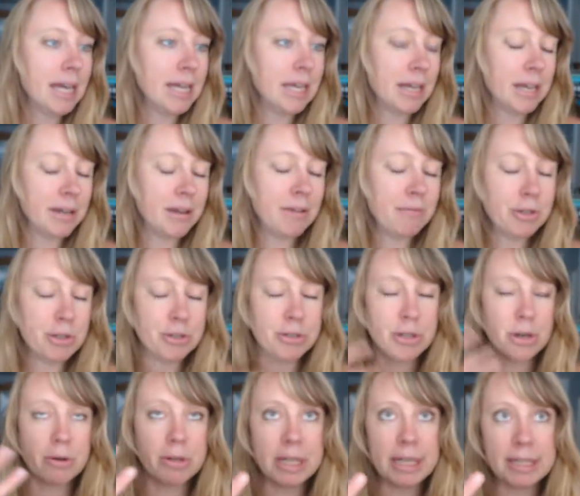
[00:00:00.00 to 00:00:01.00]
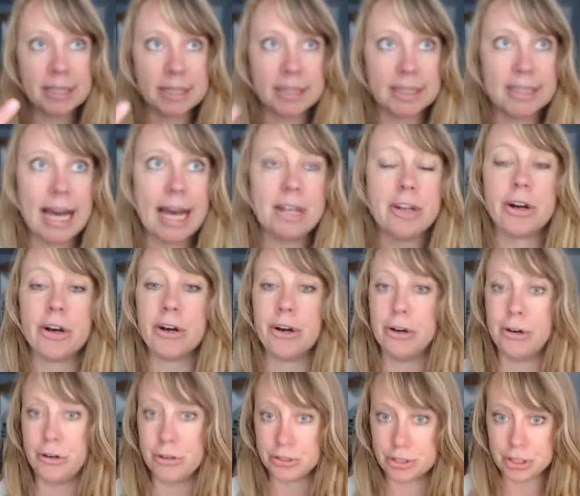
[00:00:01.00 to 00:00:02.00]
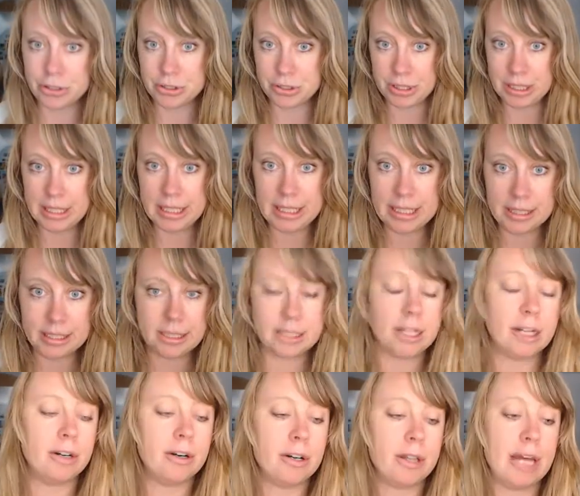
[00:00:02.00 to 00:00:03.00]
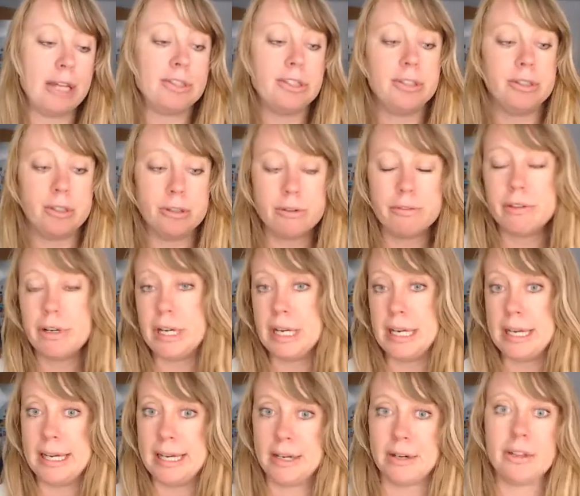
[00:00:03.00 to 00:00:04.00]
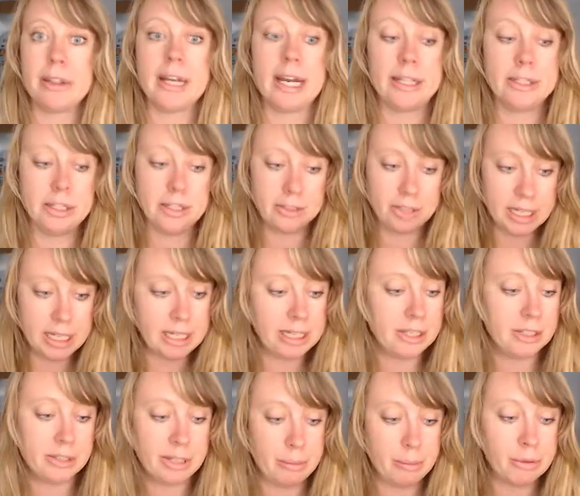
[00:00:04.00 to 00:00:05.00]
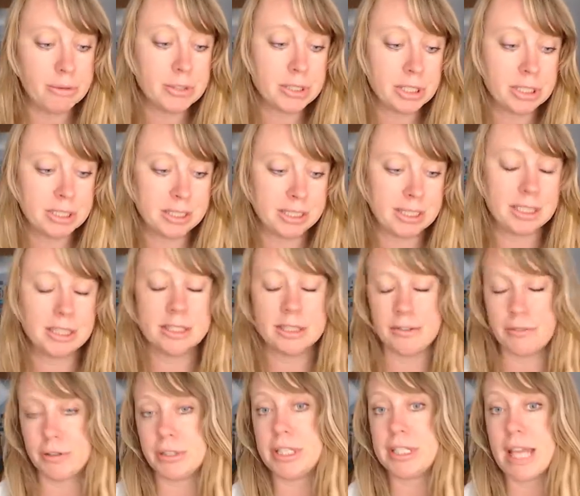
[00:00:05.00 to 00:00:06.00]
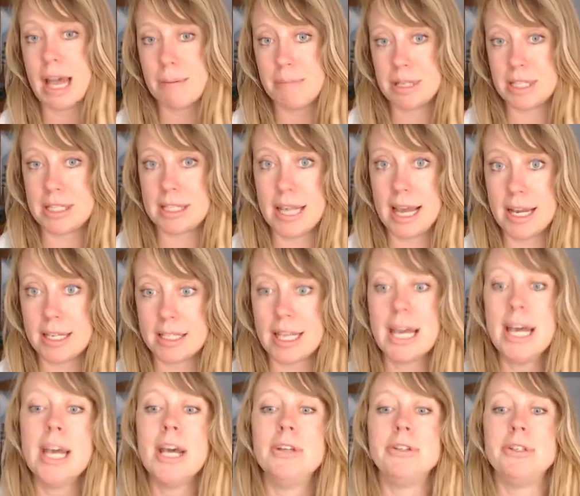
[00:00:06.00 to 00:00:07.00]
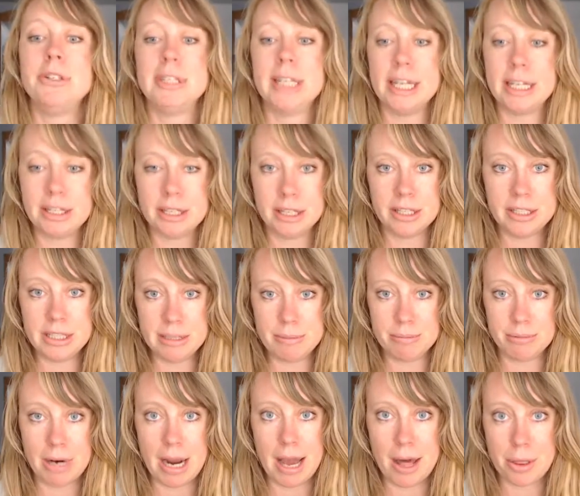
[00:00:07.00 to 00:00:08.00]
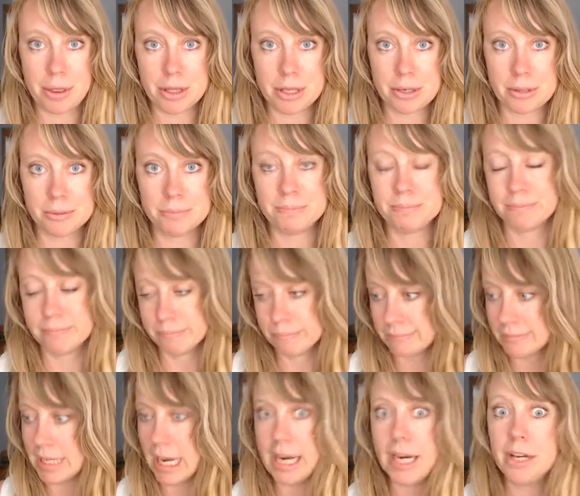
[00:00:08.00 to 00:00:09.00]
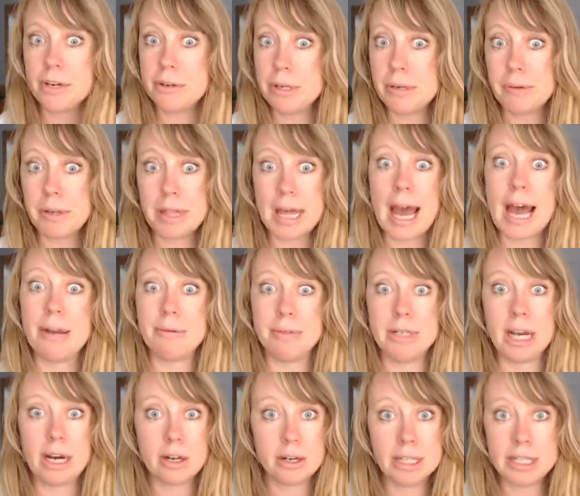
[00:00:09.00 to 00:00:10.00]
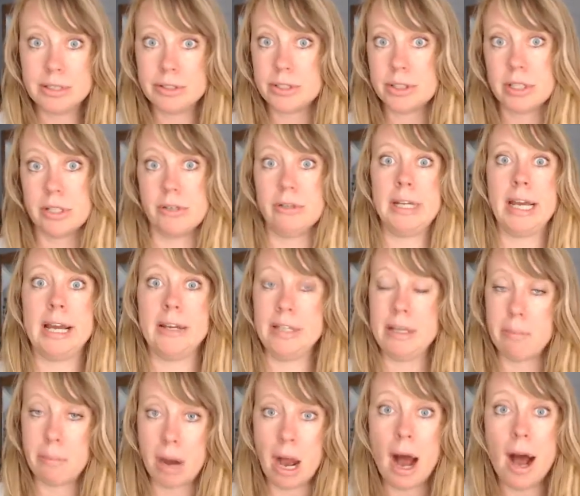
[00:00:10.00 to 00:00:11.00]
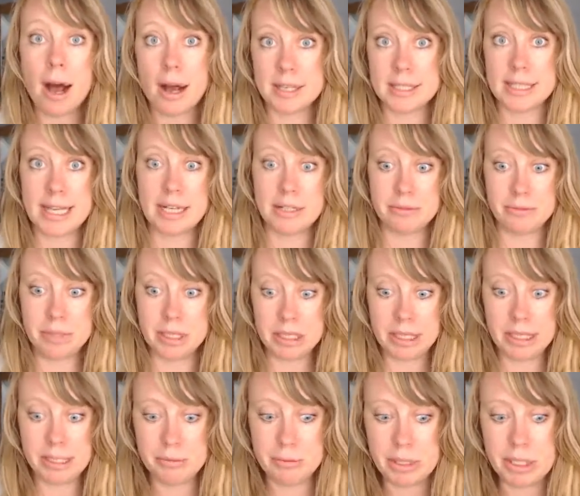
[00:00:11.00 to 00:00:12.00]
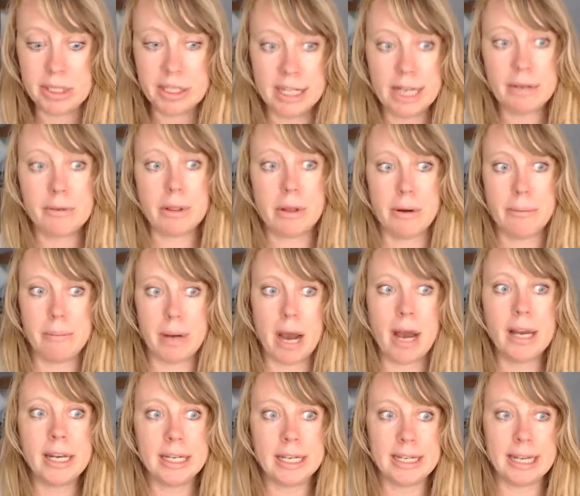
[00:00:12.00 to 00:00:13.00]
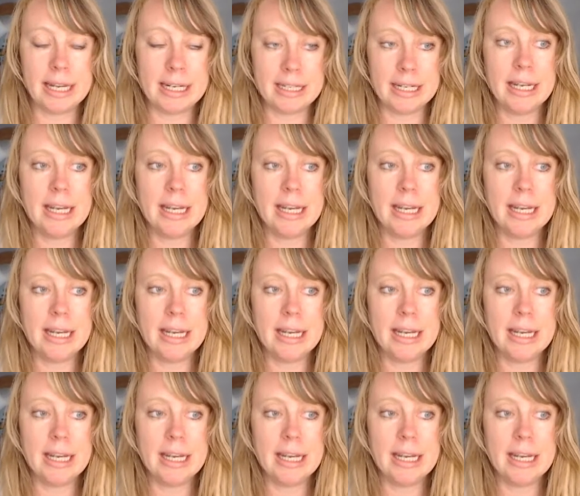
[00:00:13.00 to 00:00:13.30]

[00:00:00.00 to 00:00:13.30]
if you notice that urge to eat, or that you're overeating, or that you're eating your emotions, the first step, it says to take a deep breath. So I agree with that. We all need to slow down and pause and really reconnect with our body, and